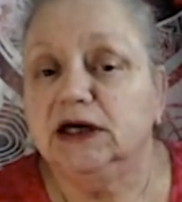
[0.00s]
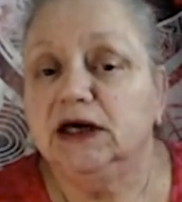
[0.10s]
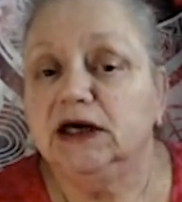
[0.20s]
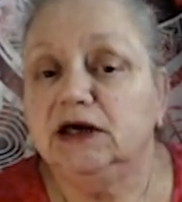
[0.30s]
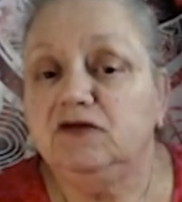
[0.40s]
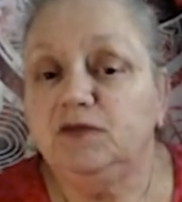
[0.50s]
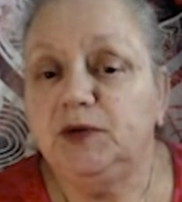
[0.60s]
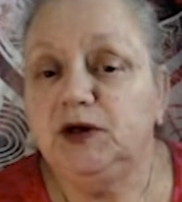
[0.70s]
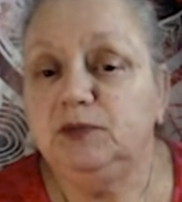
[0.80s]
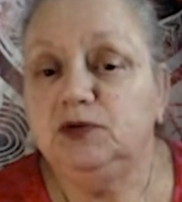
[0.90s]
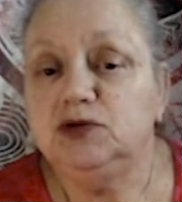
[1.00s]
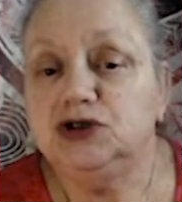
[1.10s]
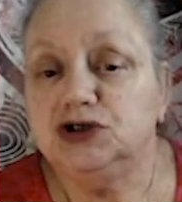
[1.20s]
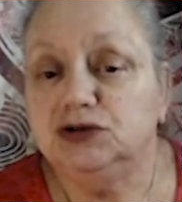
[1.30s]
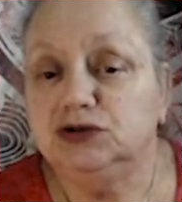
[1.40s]
if people
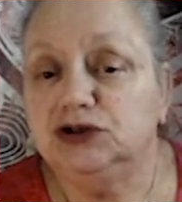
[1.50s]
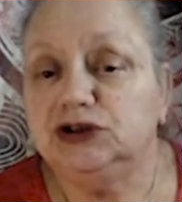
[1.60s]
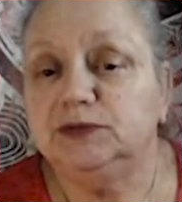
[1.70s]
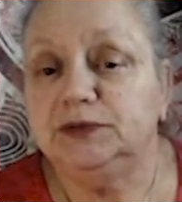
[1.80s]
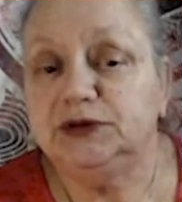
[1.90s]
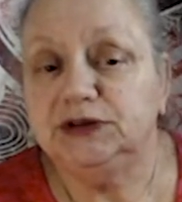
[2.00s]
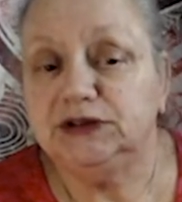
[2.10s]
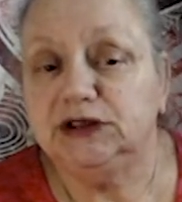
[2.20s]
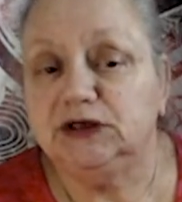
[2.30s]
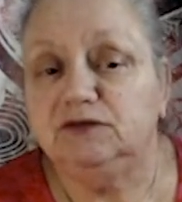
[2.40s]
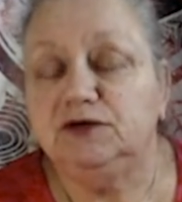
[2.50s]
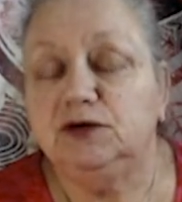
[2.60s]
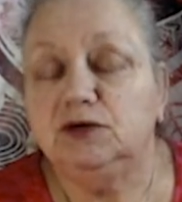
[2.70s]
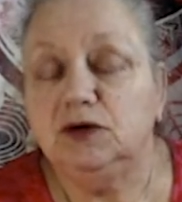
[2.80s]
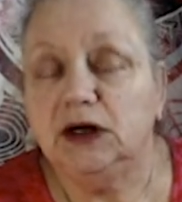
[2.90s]
choose to perceive your
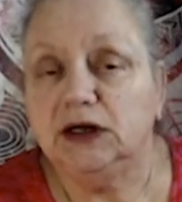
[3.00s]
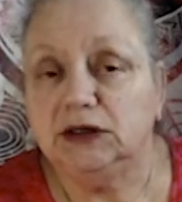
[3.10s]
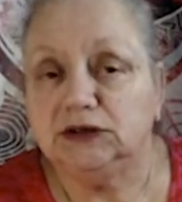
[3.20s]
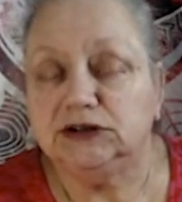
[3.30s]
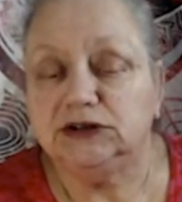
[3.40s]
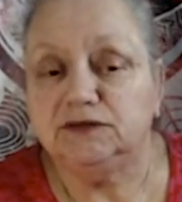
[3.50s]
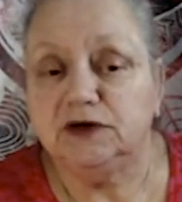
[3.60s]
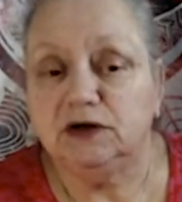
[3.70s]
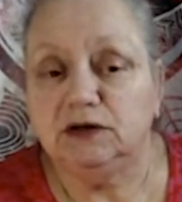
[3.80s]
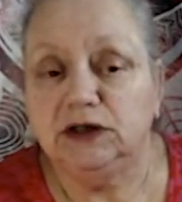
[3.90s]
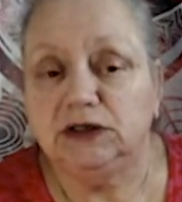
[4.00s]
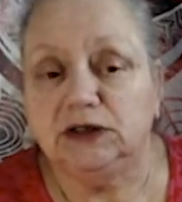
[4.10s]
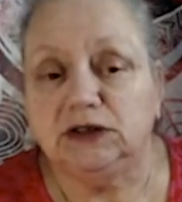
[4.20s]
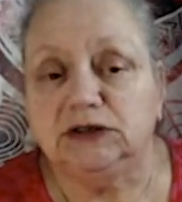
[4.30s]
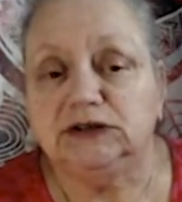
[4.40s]
acts of
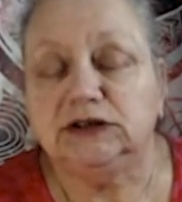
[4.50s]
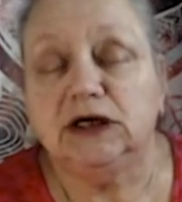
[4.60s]
kindness